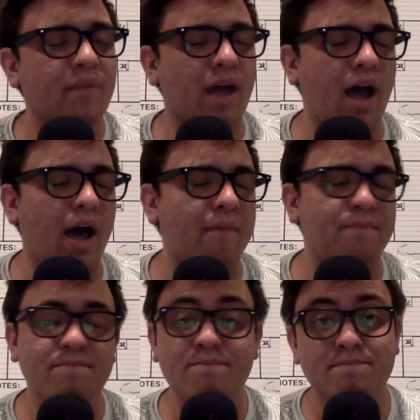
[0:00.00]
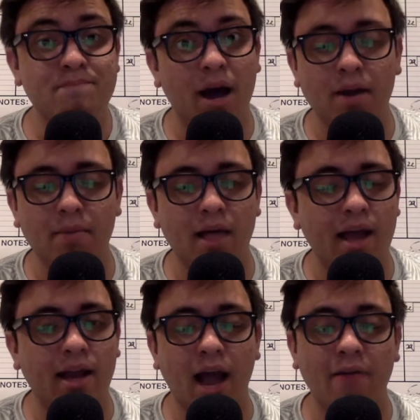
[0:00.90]
Um, bottom
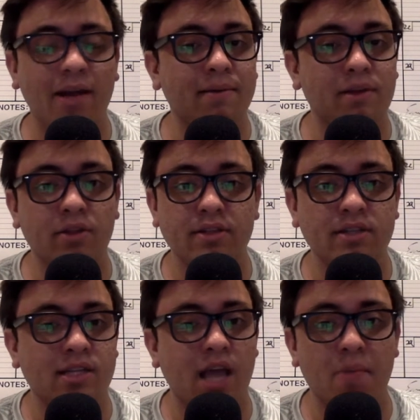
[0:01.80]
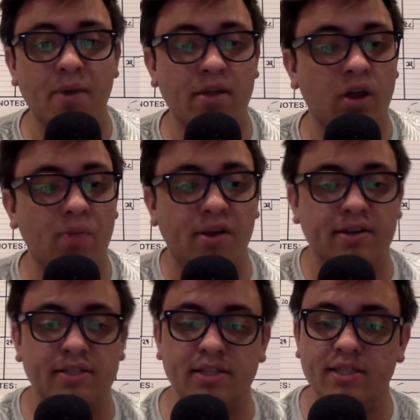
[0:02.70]
line, I recommend you listen to Tom Petty and the
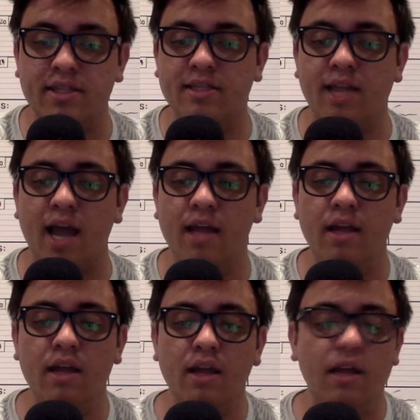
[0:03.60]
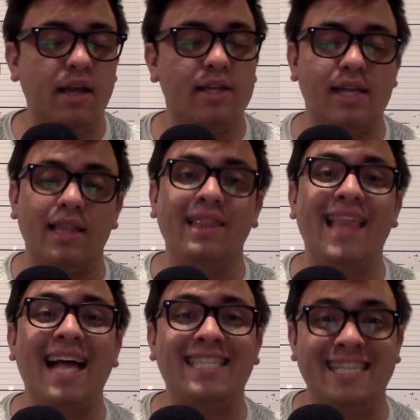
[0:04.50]
Heartbreakers because this guy is a
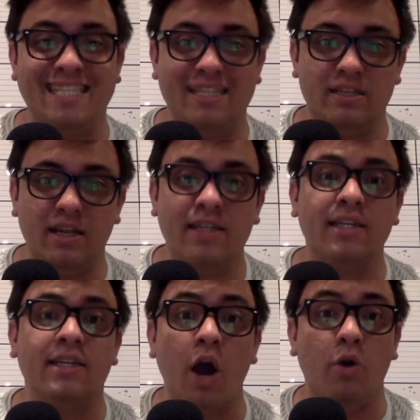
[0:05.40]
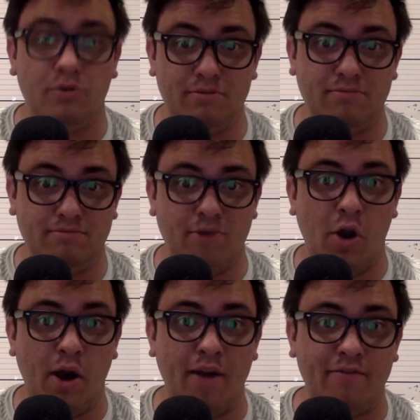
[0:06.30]
legend. He's a goat. All
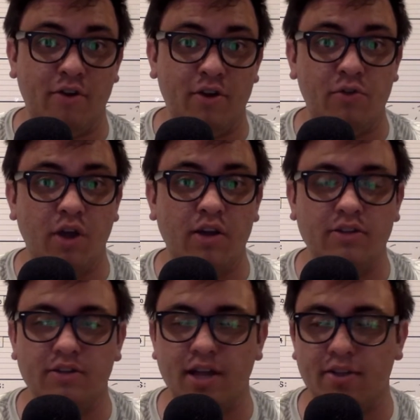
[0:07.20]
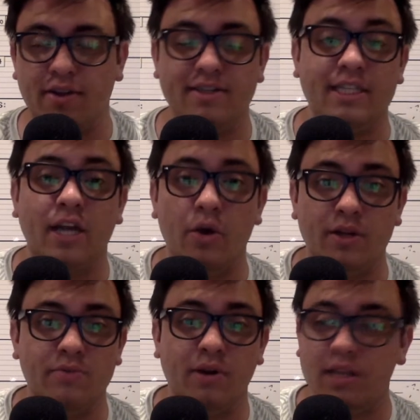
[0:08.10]
right, for all you youngsters out there, he's a goat.
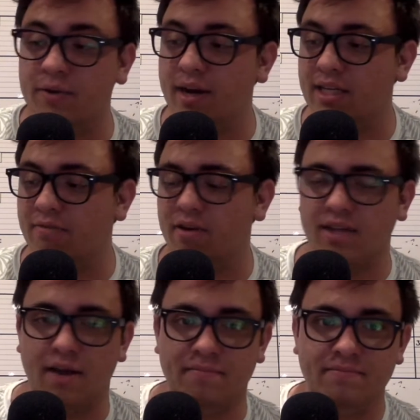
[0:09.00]
He's one of the greatest of all time.